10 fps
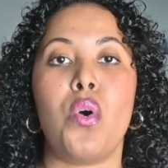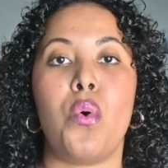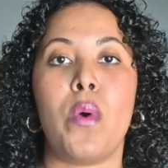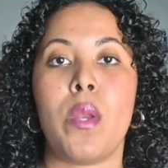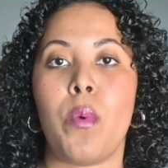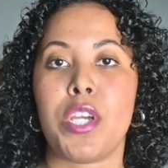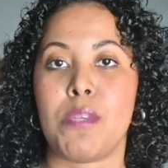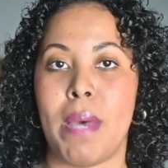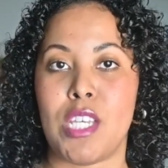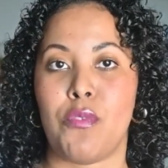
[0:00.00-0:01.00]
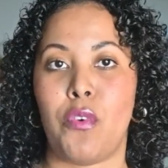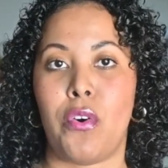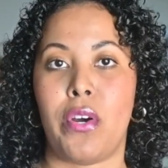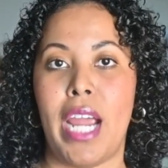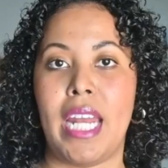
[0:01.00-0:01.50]
who it works best
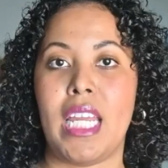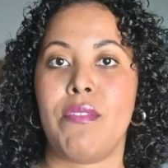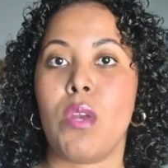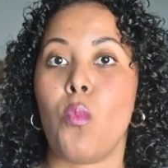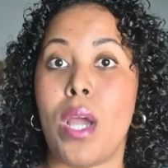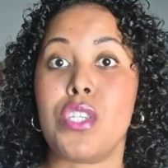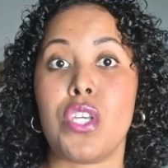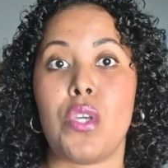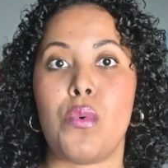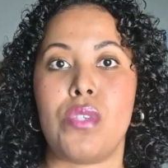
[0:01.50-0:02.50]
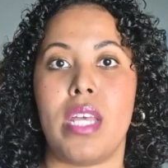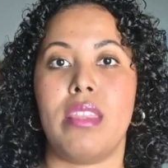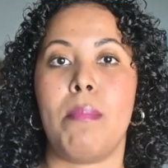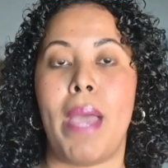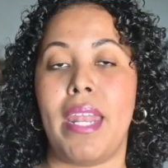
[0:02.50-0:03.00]
for, and even when to use it
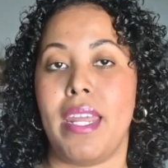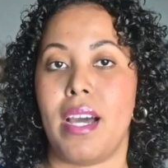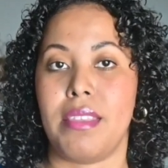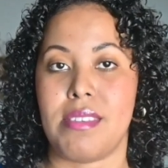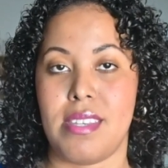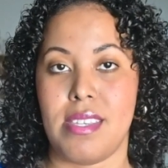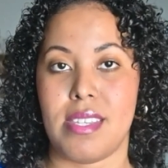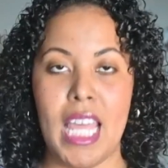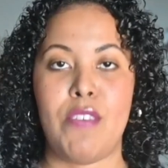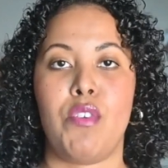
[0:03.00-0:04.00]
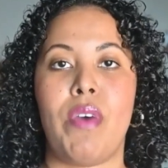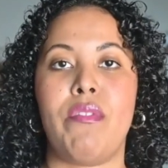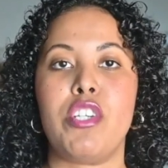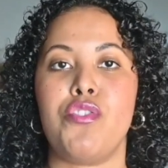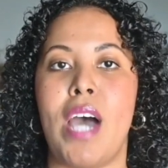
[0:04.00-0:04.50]
depending on the season. If you've
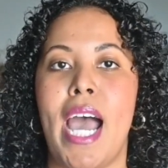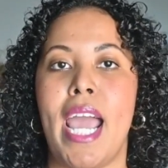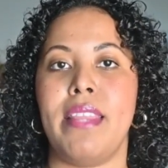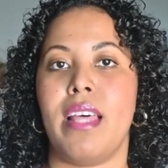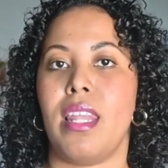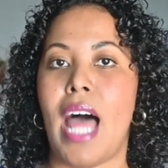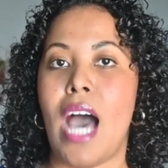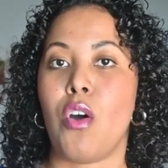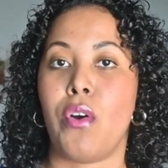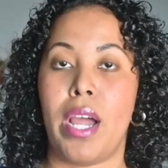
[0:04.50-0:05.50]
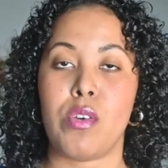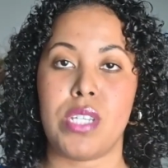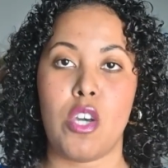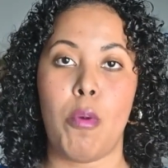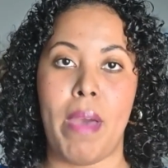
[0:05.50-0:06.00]
ever tried the LOC or
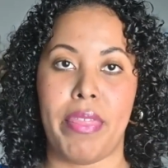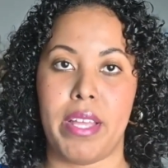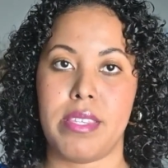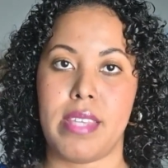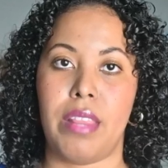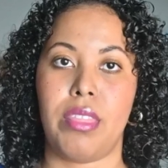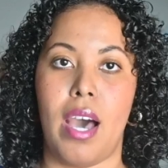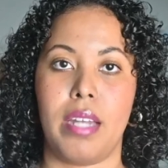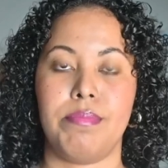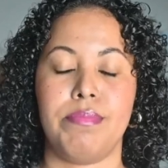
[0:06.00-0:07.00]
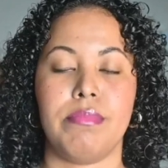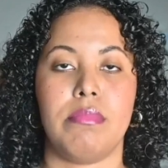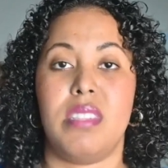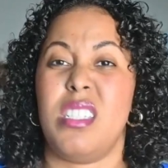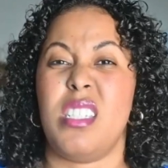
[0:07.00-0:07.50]
LCO methods and thought,
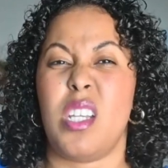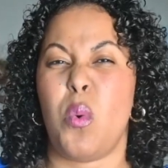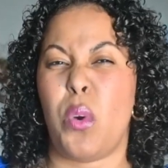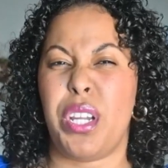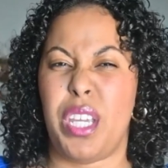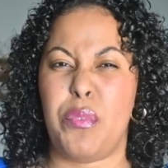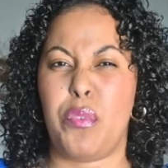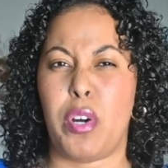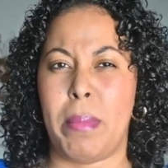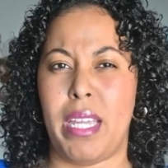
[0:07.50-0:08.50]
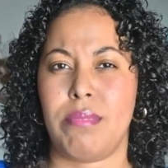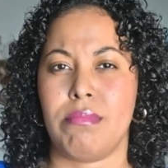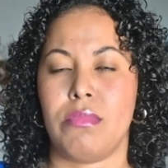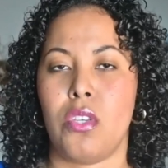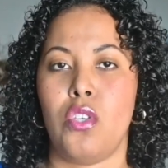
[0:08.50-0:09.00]
this isn't working for me,
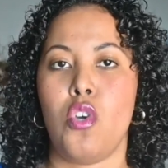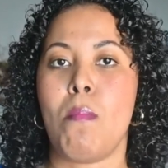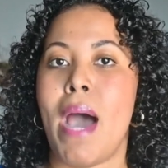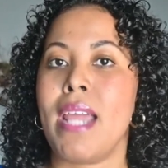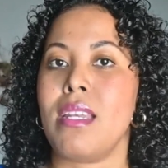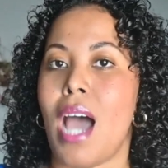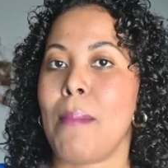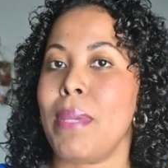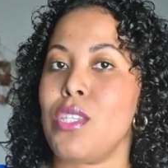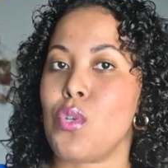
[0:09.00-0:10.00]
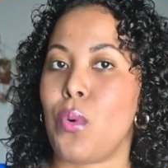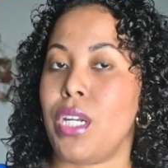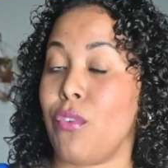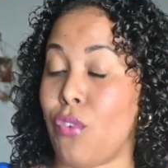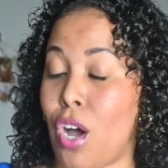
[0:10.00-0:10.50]
you might not be doing
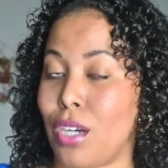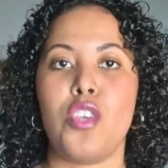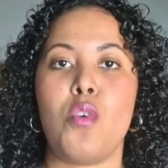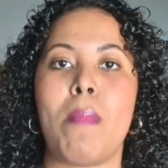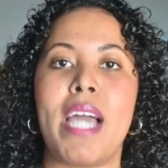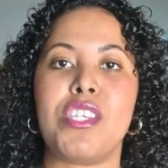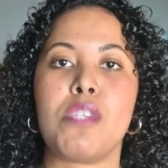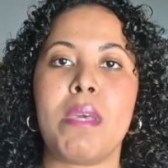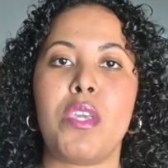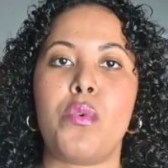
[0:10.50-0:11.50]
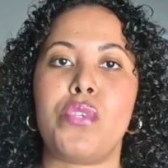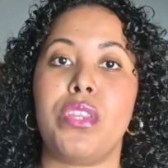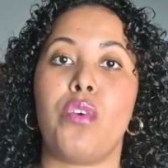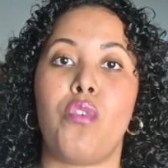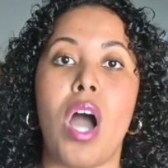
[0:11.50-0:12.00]
it wrong. You might just be using
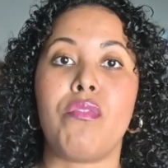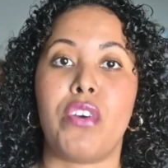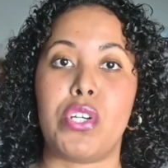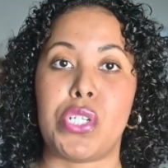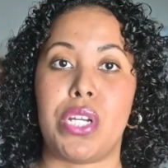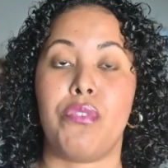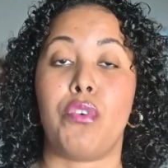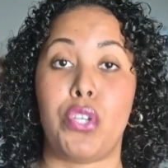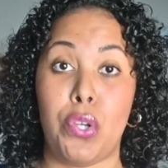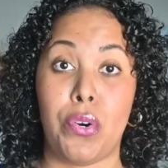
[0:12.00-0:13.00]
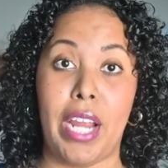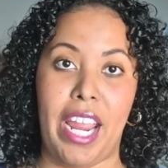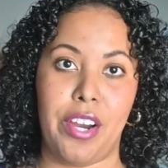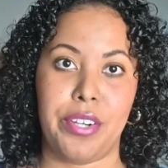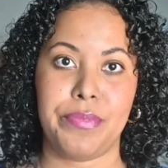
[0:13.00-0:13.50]
the wrong version for your hair.